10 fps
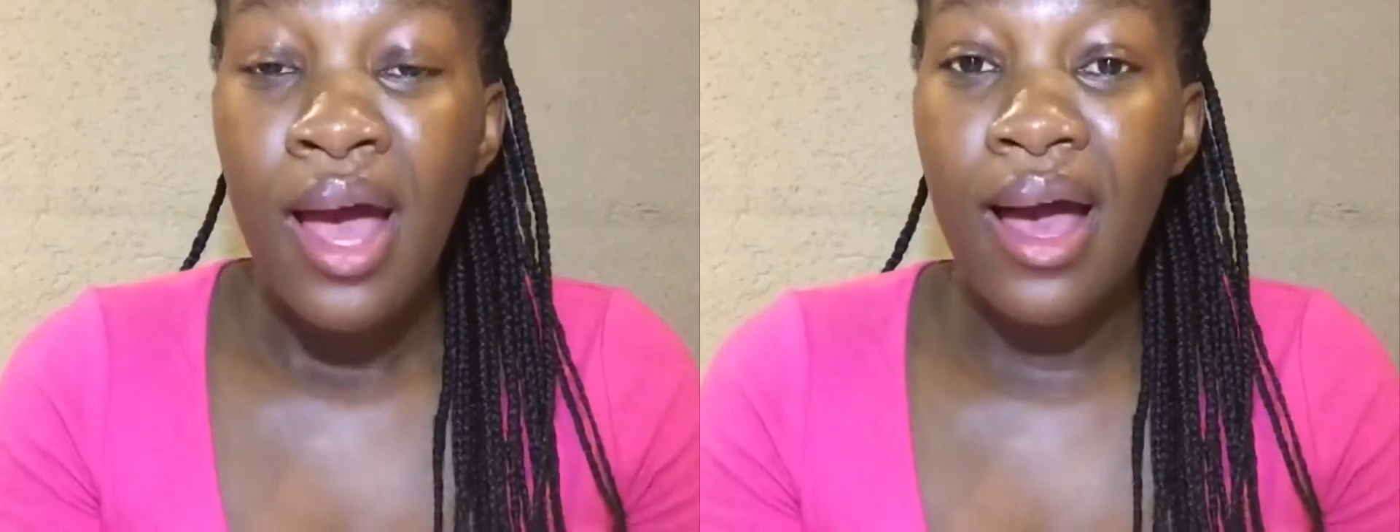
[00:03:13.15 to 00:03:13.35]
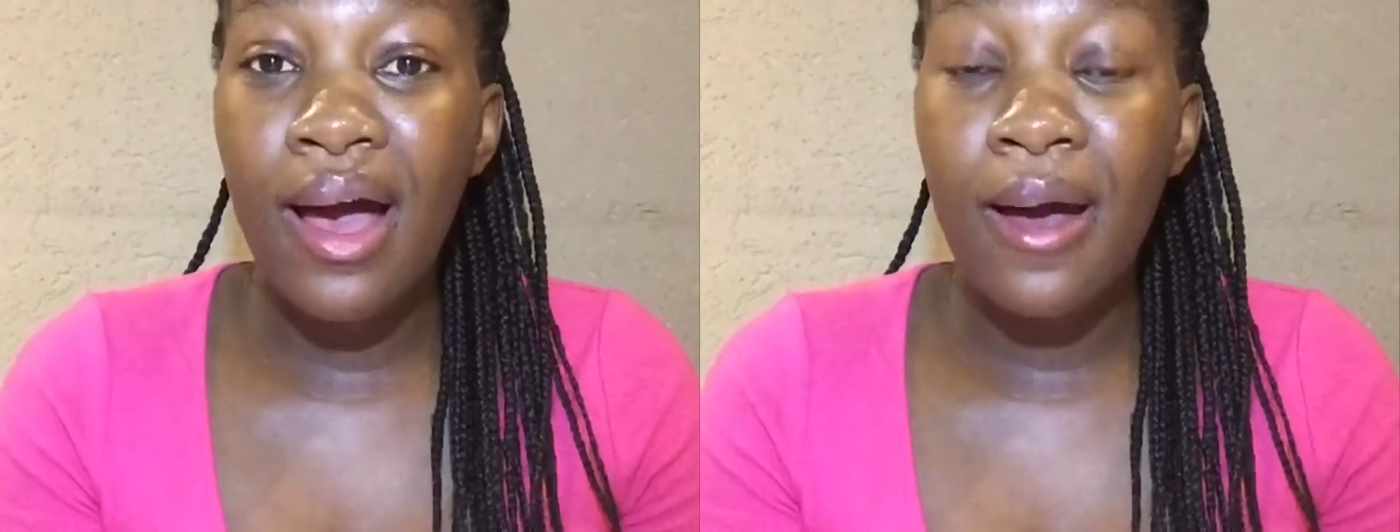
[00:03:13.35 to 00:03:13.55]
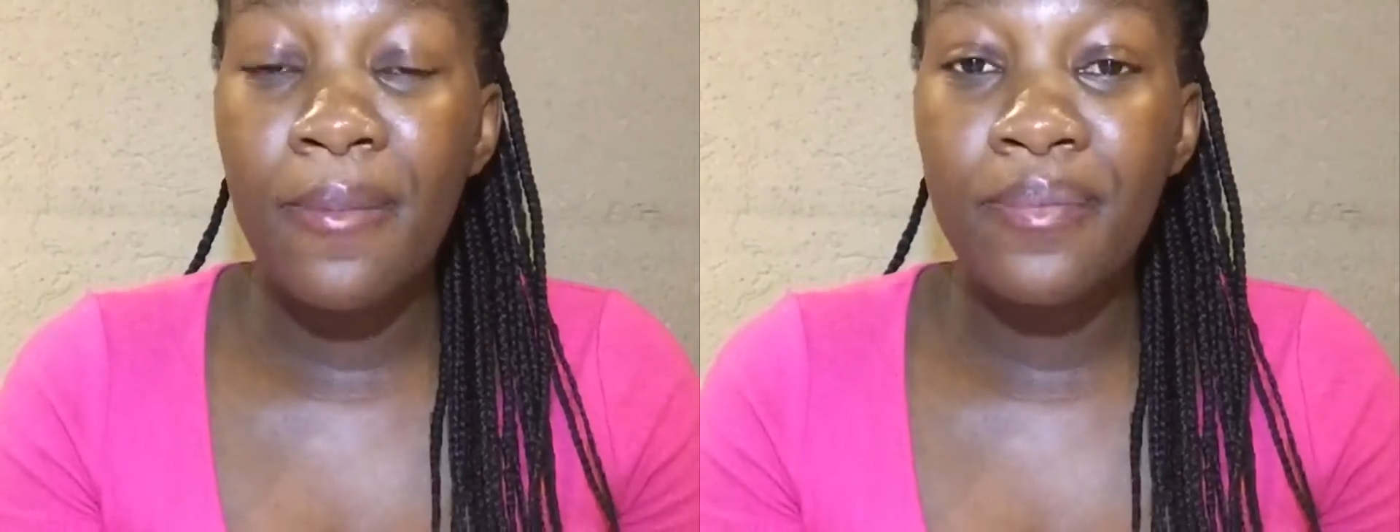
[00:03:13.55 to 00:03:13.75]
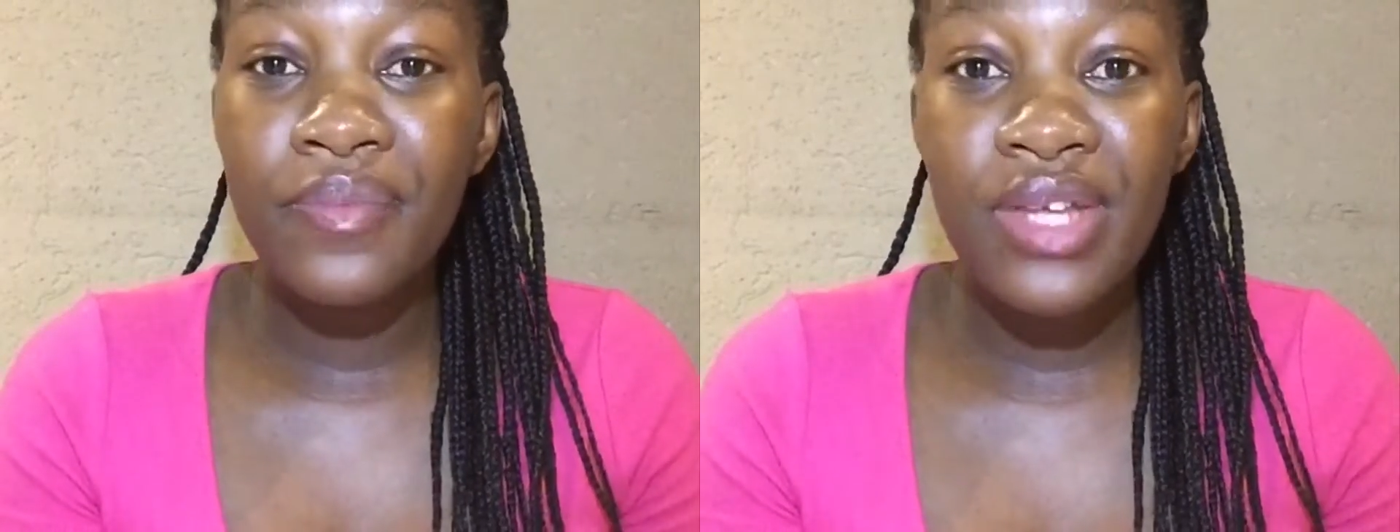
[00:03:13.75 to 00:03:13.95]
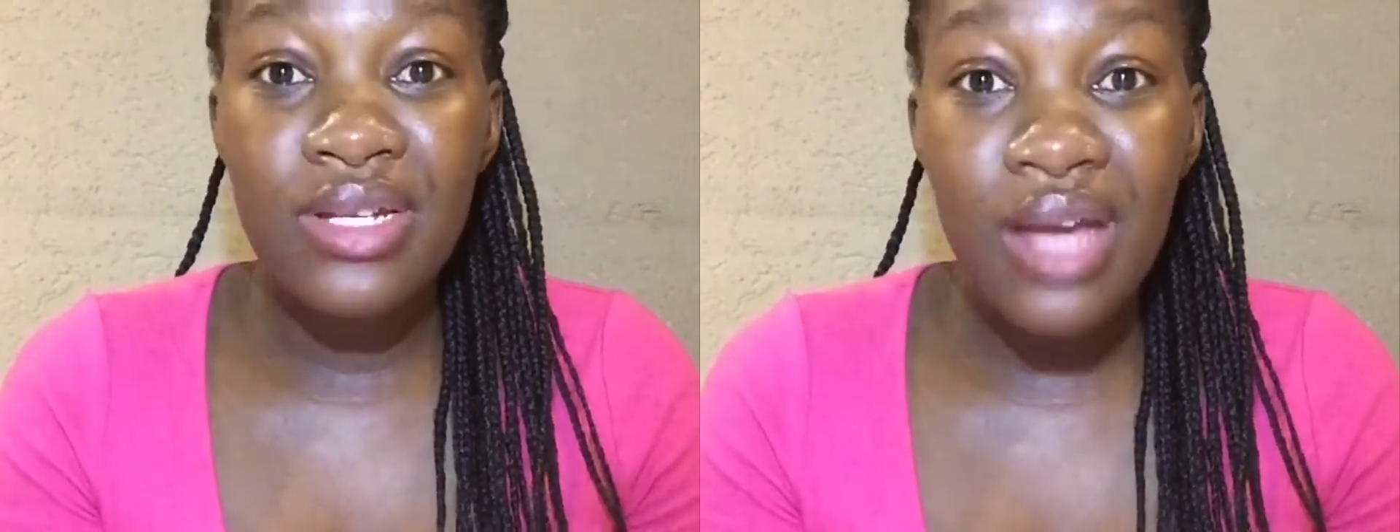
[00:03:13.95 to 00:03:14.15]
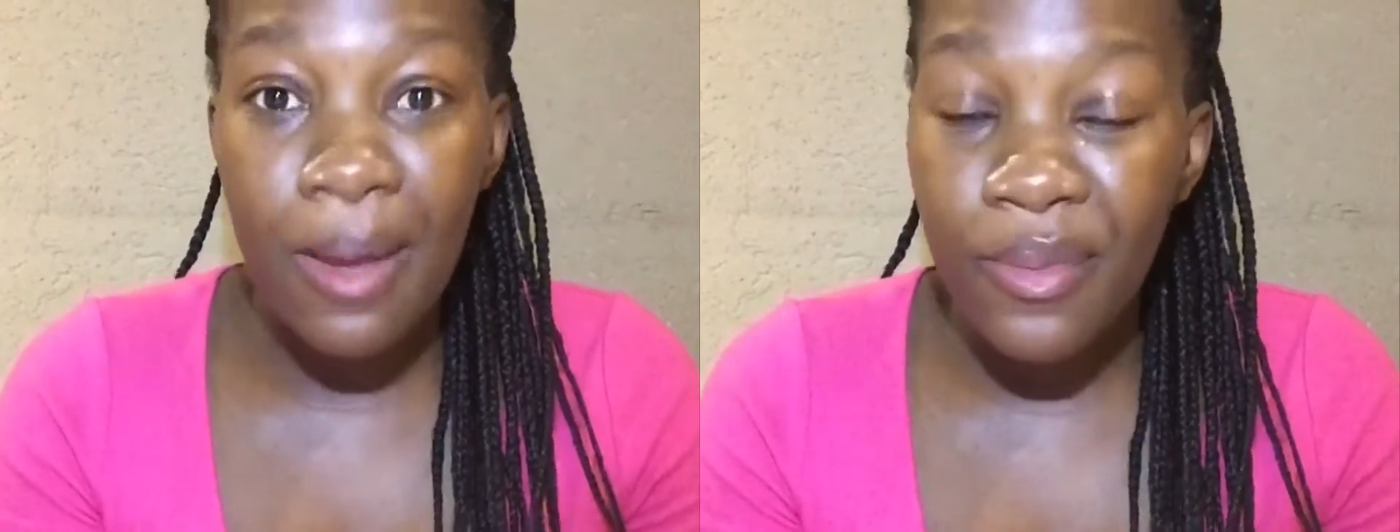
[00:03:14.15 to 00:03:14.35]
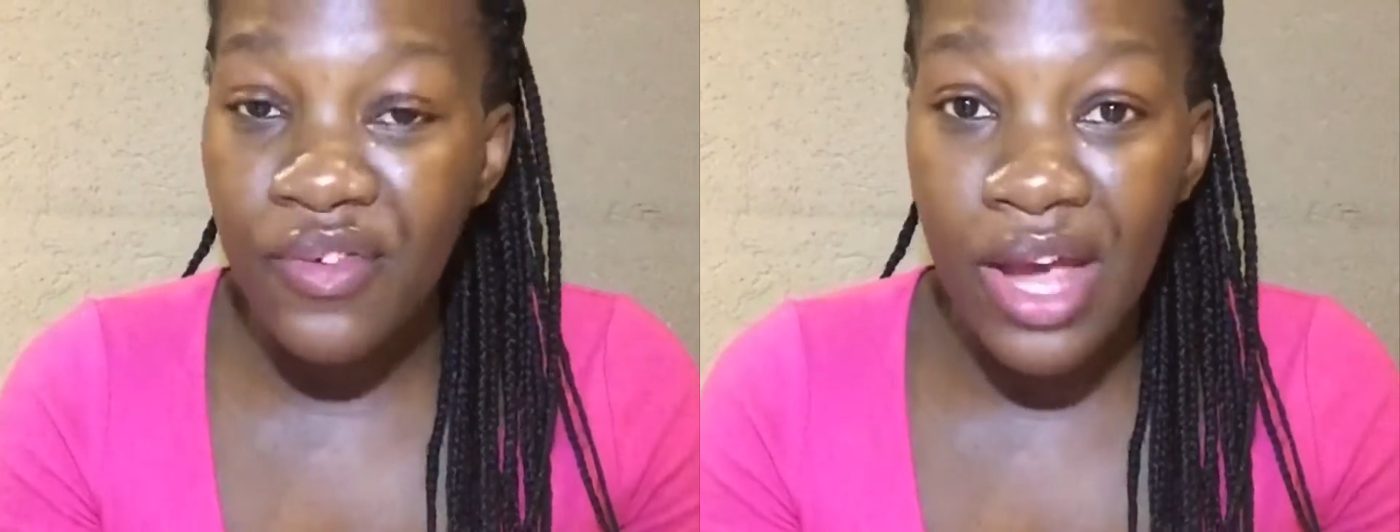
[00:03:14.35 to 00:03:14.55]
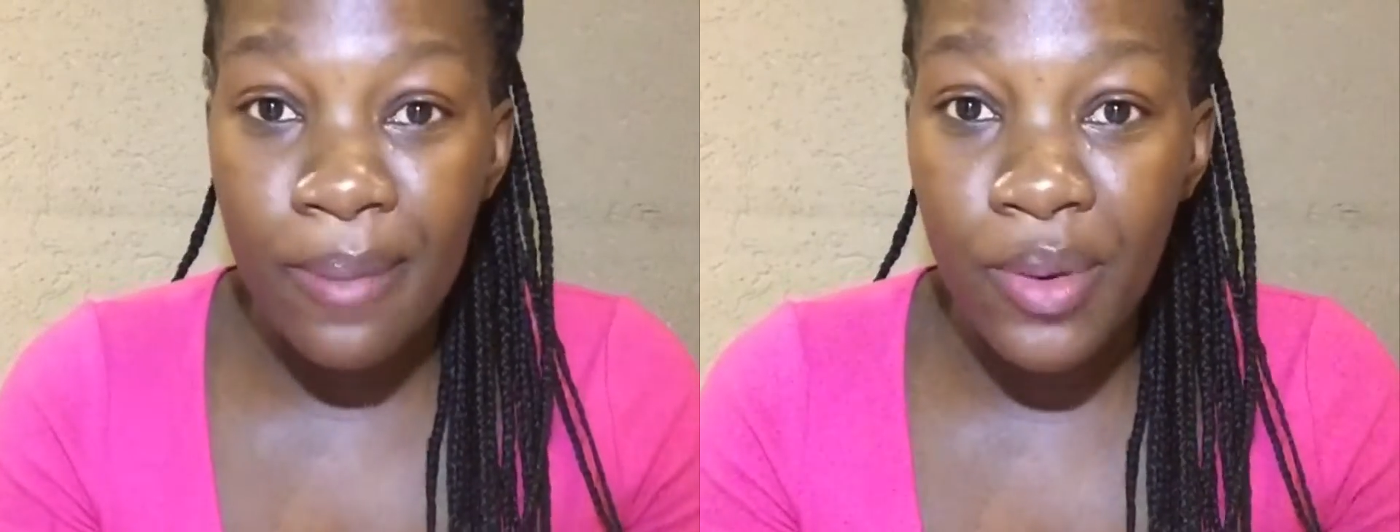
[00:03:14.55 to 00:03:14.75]
that type of
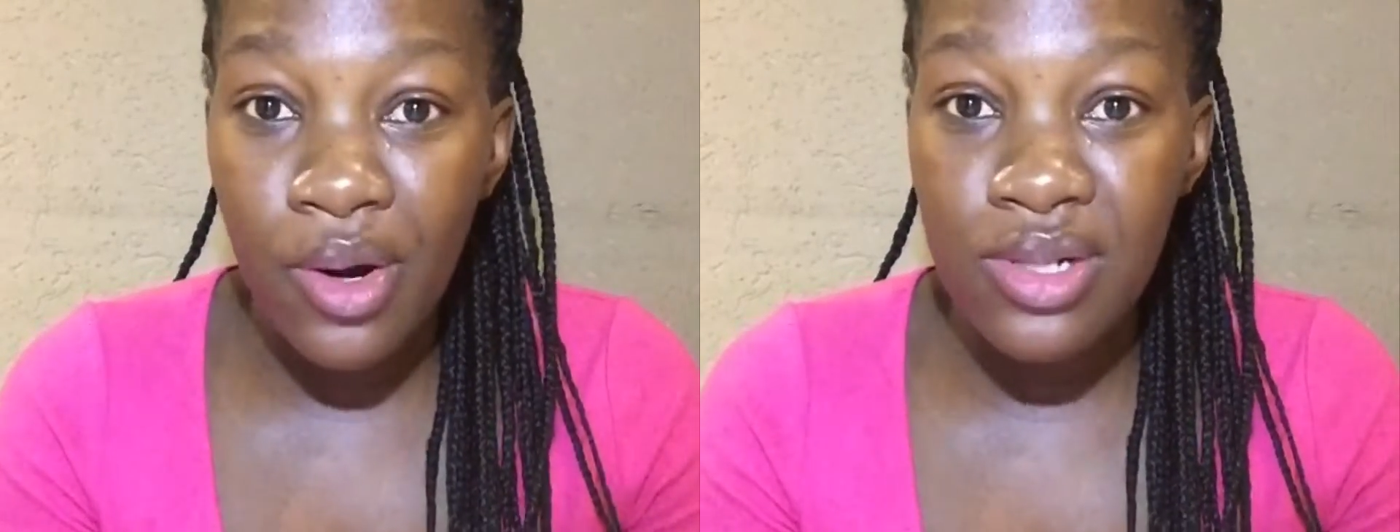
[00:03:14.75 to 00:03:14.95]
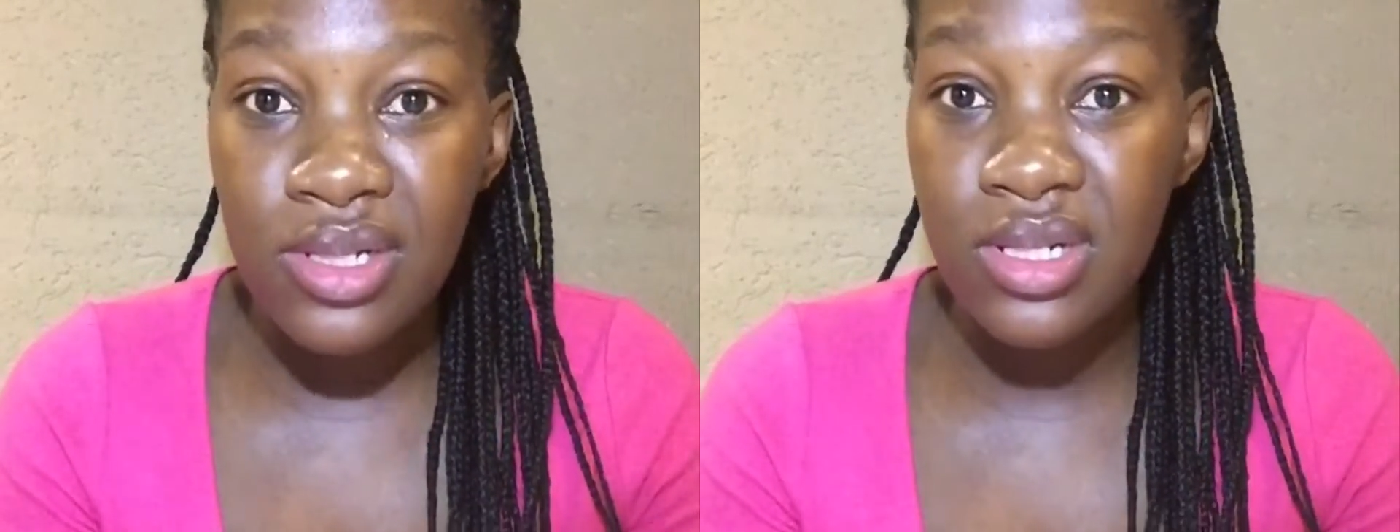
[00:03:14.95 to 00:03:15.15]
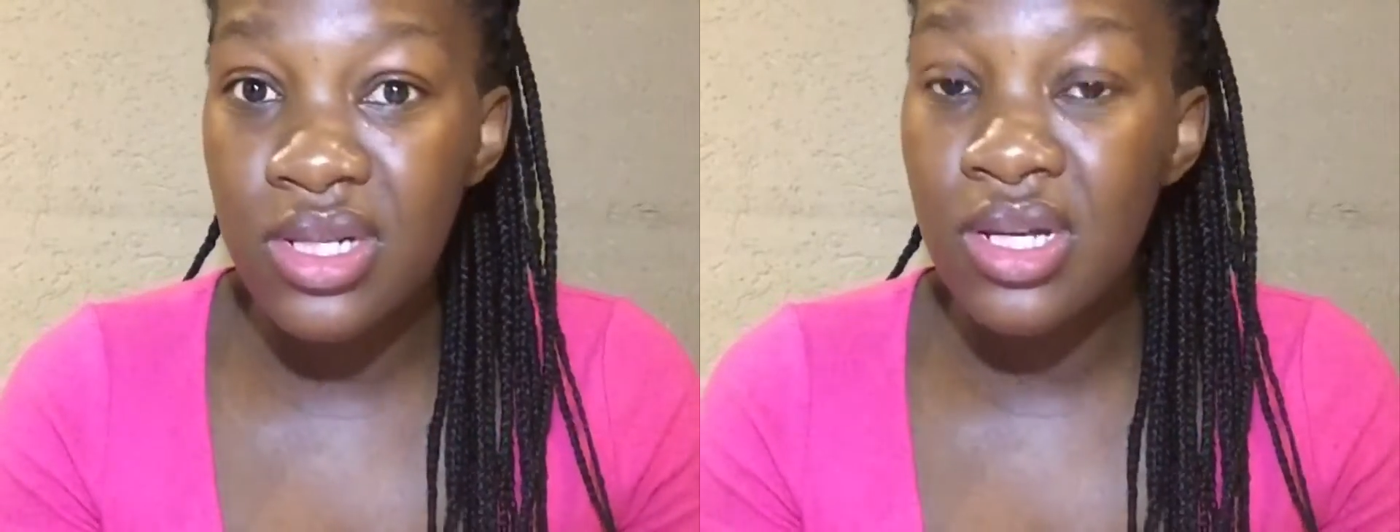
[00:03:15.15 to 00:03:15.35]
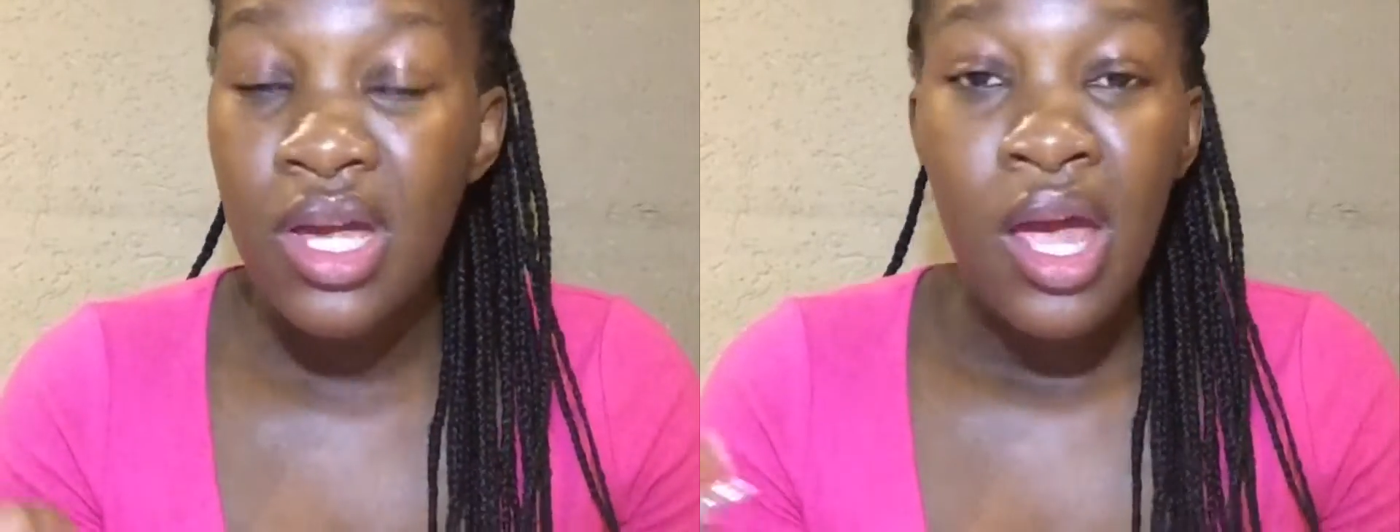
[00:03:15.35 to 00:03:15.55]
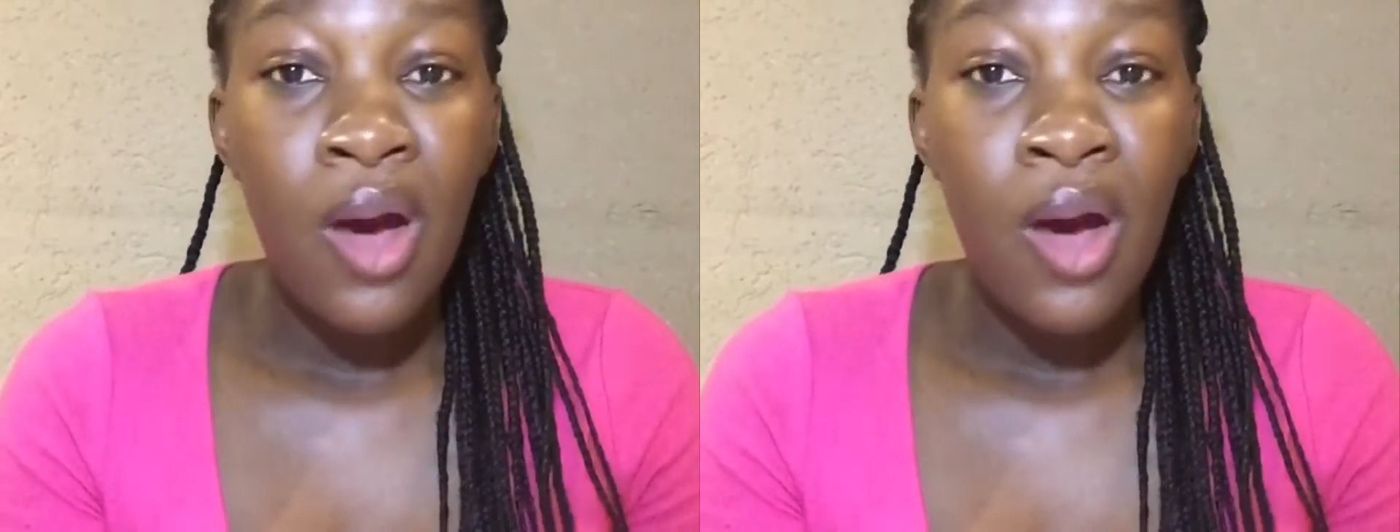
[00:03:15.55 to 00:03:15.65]
hair porosity?